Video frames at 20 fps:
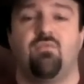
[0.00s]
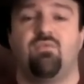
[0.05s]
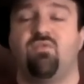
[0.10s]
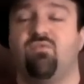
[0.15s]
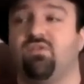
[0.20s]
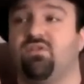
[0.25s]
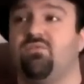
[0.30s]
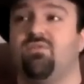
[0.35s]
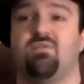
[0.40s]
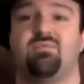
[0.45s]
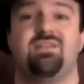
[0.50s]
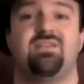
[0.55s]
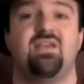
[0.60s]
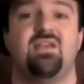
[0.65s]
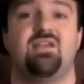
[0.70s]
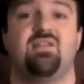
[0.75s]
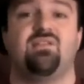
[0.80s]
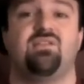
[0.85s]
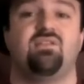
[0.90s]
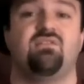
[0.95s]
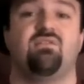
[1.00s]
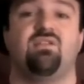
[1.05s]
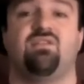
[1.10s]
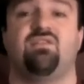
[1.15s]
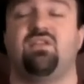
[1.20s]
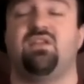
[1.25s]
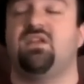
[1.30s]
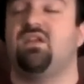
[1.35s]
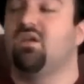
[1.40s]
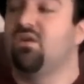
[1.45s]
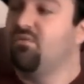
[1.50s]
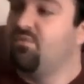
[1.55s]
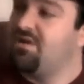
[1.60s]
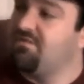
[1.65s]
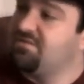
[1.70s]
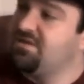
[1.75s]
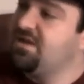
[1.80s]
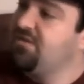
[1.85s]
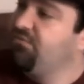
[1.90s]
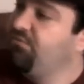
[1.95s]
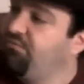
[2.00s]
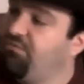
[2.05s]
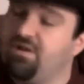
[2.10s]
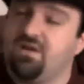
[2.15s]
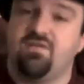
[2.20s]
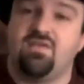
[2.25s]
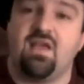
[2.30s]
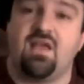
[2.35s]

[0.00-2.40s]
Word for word: and we really want to be taken seriously, we have to get rid